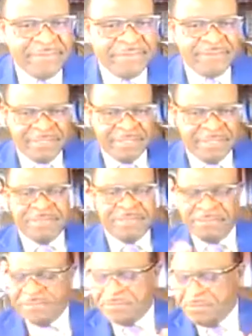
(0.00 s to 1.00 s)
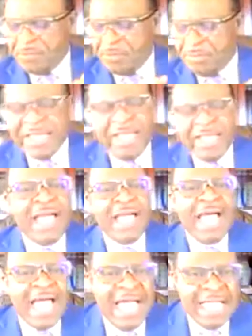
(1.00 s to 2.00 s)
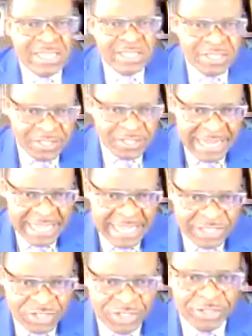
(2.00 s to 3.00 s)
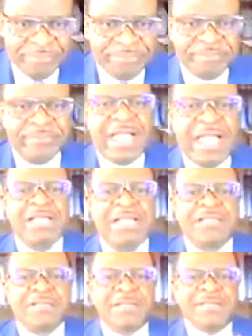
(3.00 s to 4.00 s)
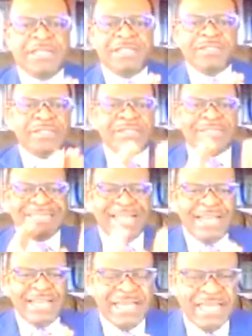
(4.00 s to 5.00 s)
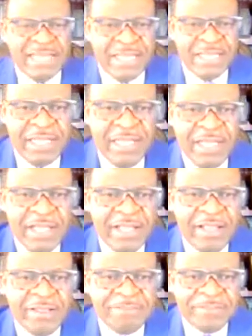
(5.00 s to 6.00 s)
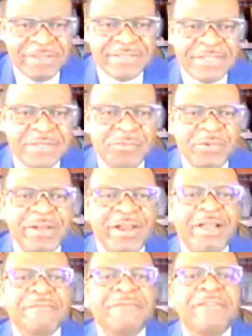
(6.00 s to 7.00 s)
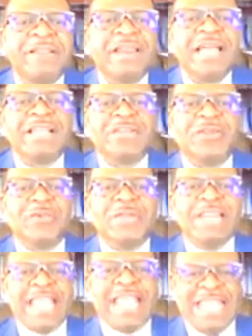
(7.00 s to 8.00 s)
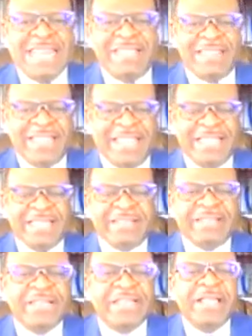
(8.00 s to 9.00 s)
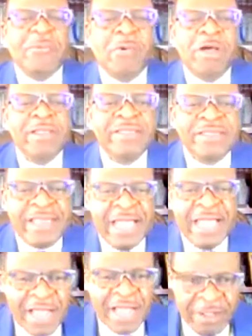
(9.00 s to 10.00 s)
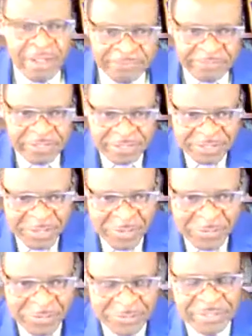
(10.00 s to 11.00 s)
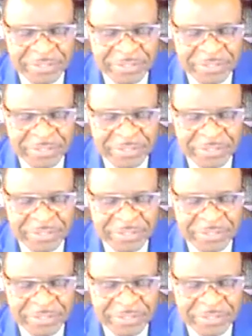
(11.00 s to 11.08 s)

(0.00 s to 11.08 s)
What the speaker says: symptoms would be isolation. Isolation. Suddenly, the person will not feel like doing anything. They want their comfort zone.